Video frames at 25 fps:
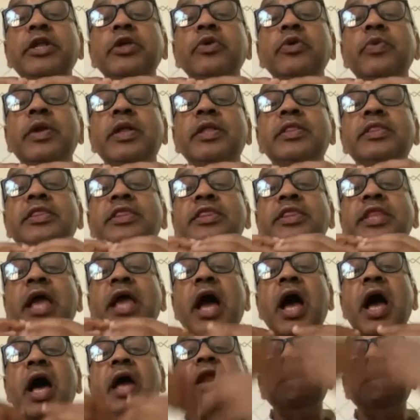your
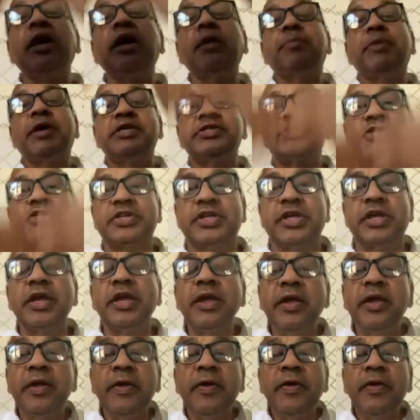jnana
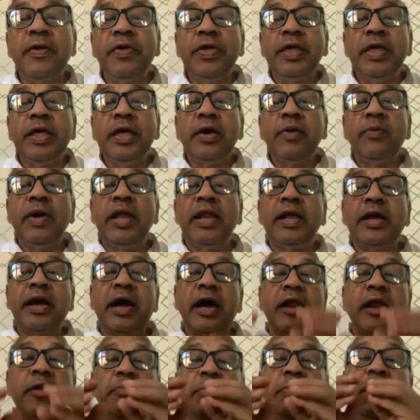capacity, while
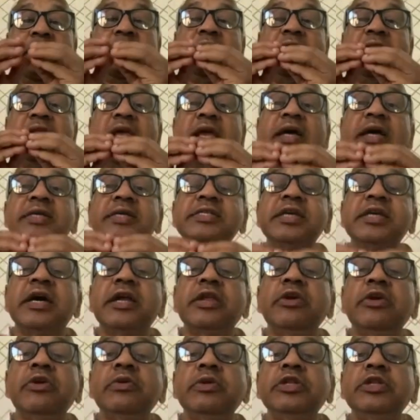karmendriyas are
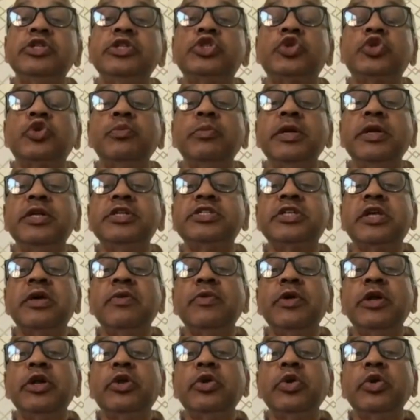instruments
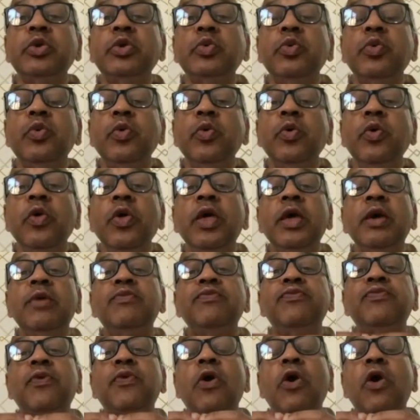given to you
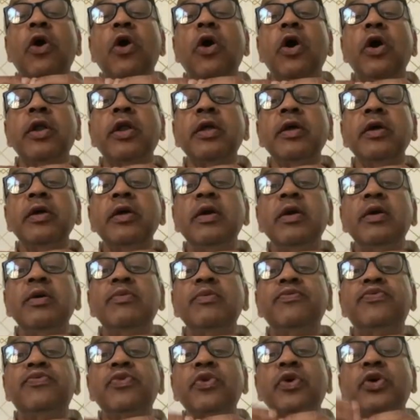for
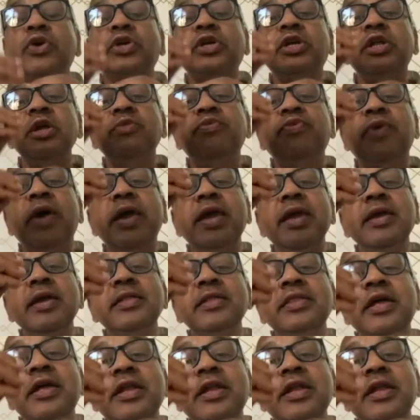fructifying the